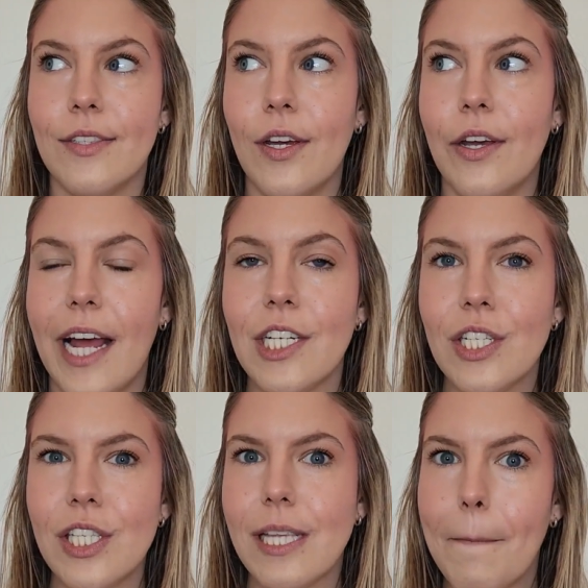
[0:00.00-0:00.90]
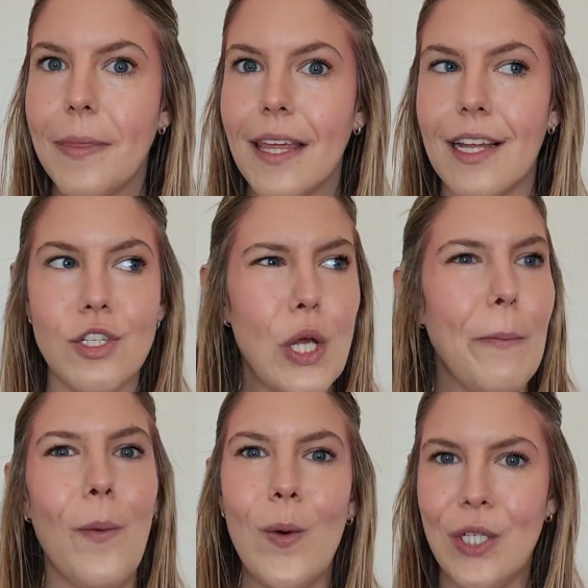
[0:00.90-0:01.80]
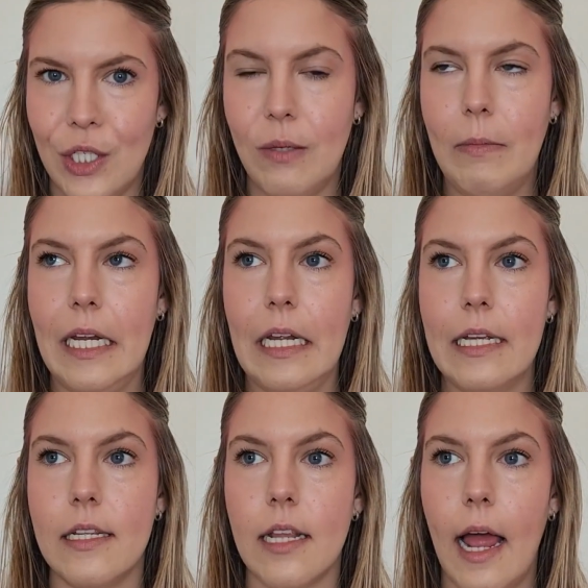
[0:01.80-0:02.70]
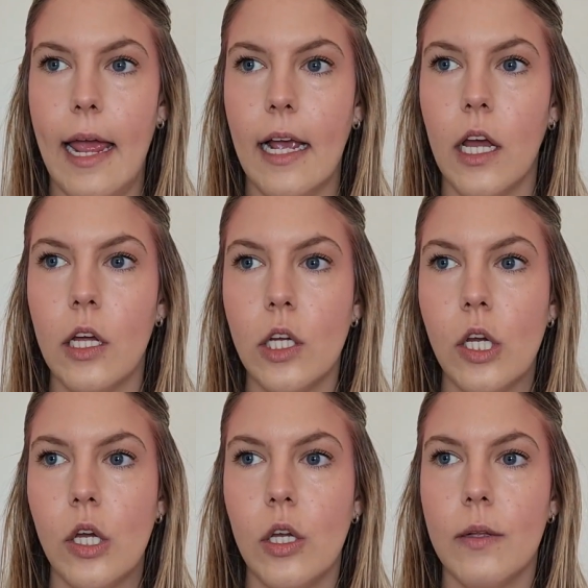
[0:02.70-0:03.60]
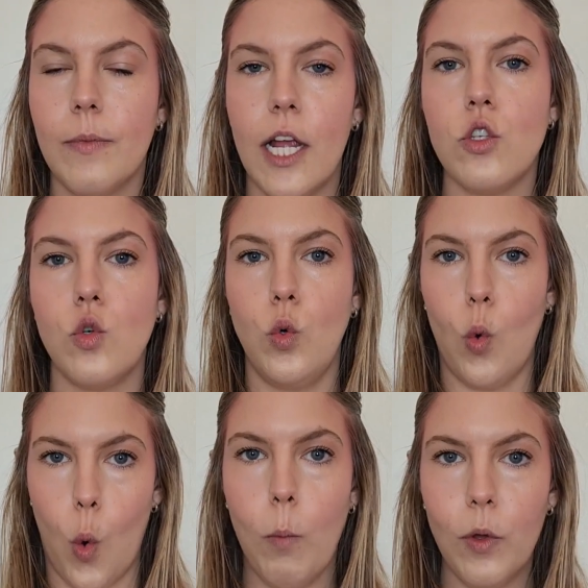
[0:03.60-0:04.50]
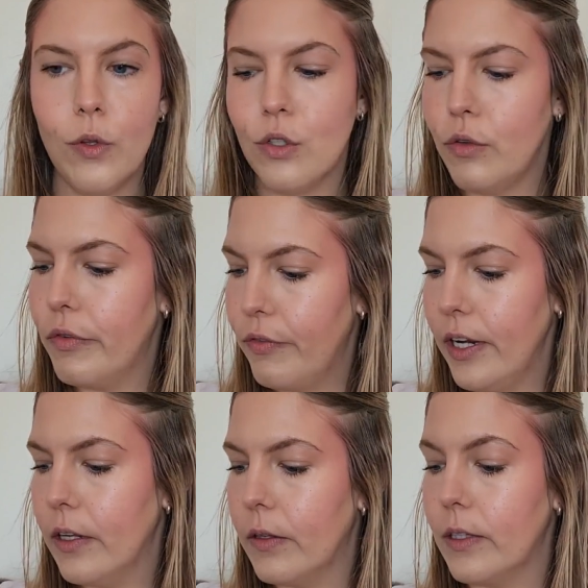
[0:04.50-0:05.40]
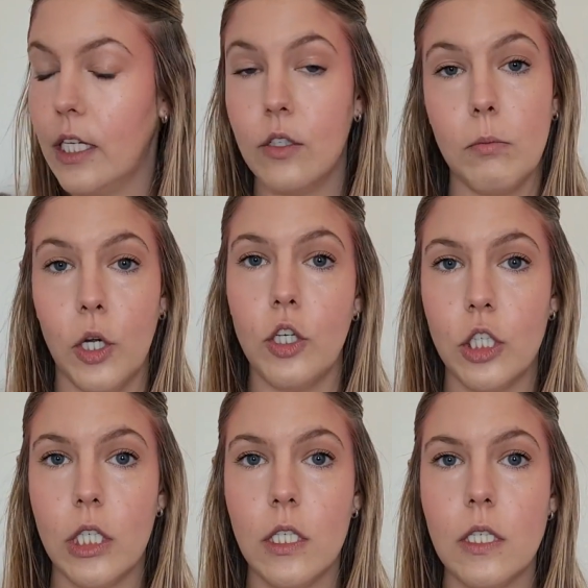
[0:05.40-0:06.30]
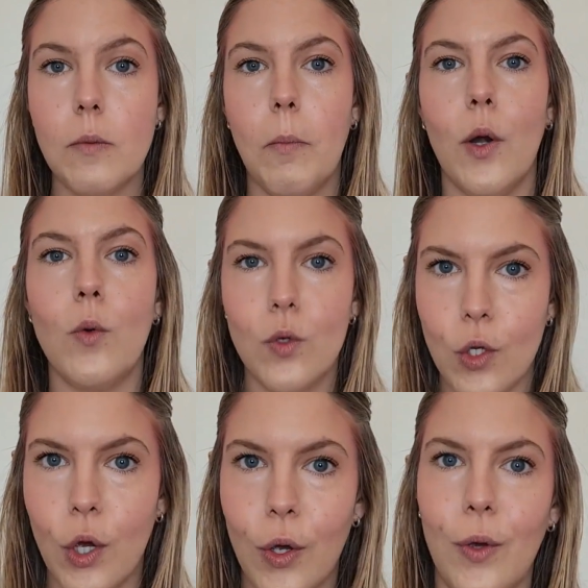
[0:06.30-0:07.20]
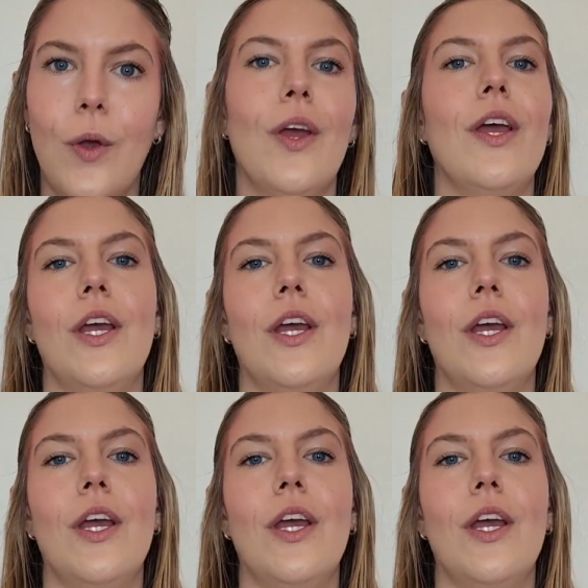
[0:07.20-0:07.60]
So that's just something that's so important to me is like it's normal to feel these emotions, but also